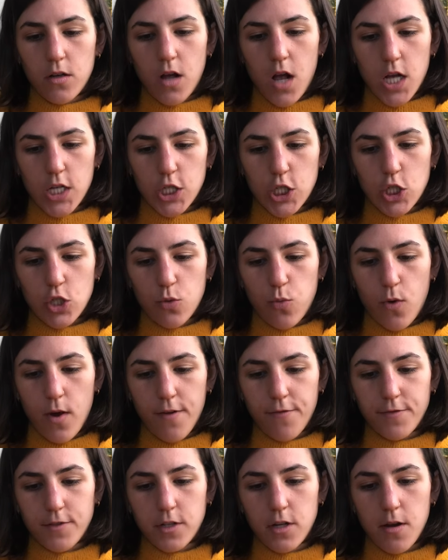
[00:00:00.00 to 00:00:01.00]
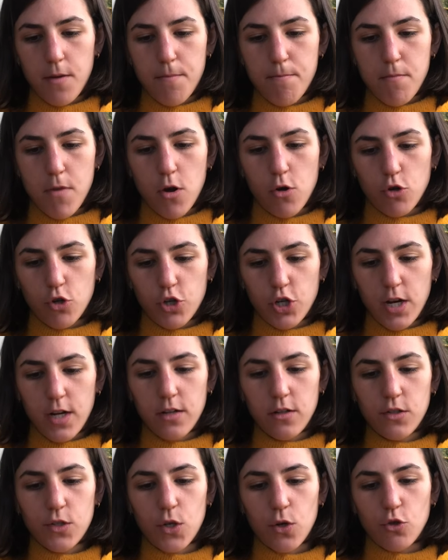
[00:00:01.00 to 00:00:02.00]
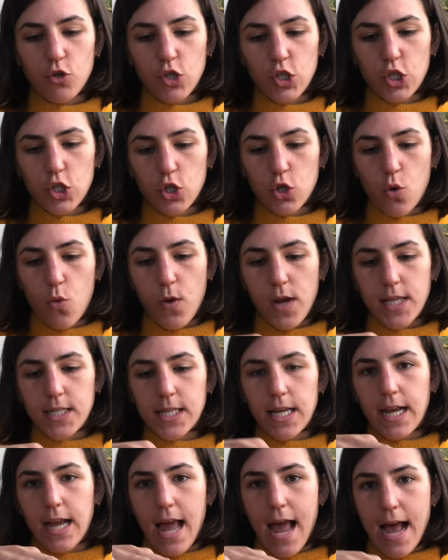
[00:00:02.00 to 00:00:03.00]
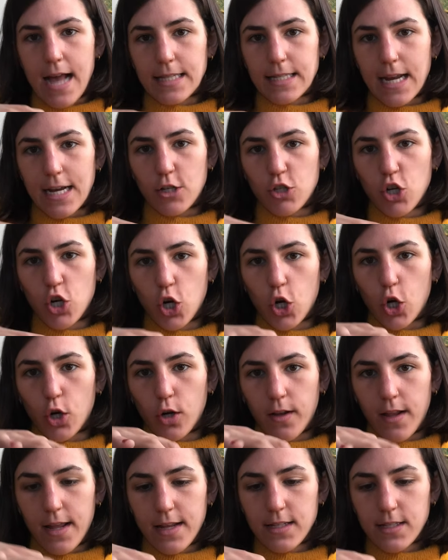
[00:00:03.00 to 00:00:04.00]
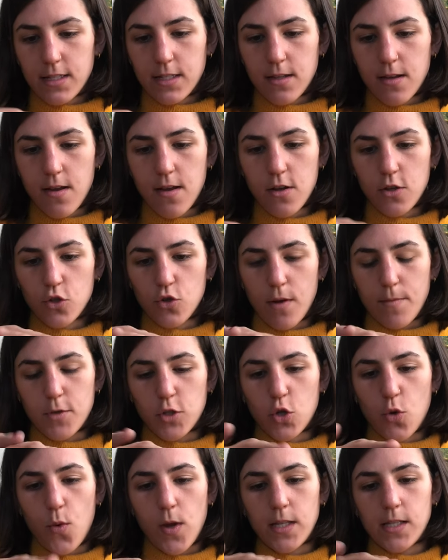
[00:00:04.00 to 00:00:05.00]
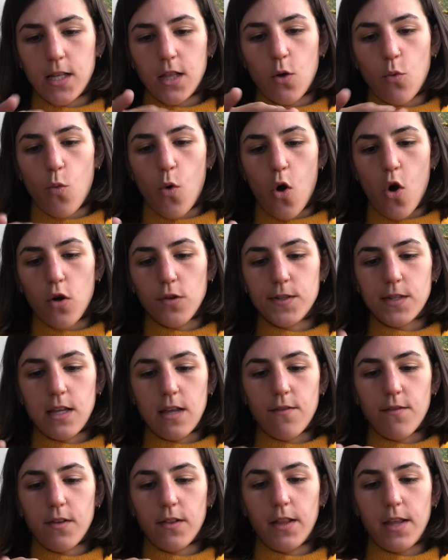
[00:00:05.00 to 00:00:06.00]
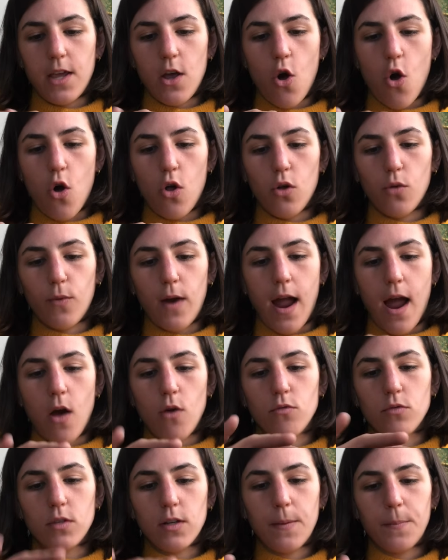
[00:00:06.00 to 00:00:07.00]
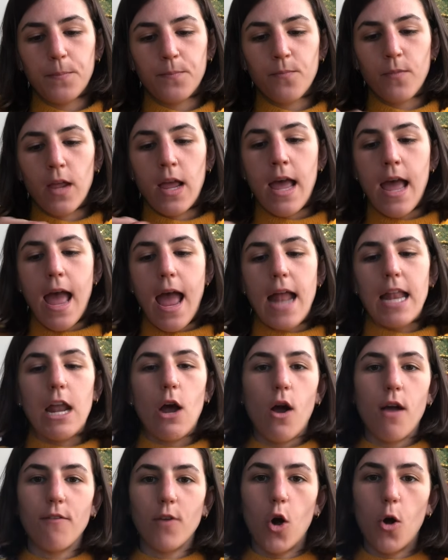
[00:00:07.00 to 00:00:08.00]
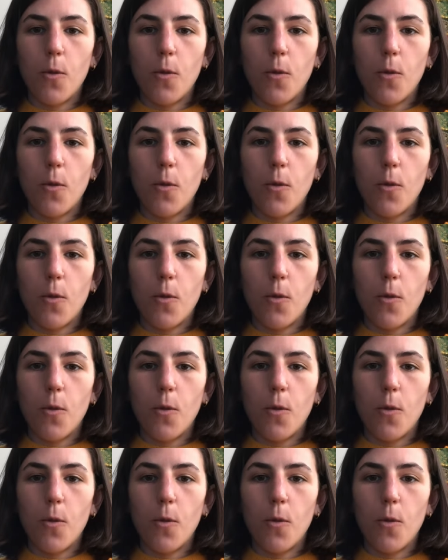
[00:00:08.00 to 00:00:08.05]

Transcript: a swift motion. So just squeezing as I turn this. So I'm squeezing the walls evenly all around. And now I've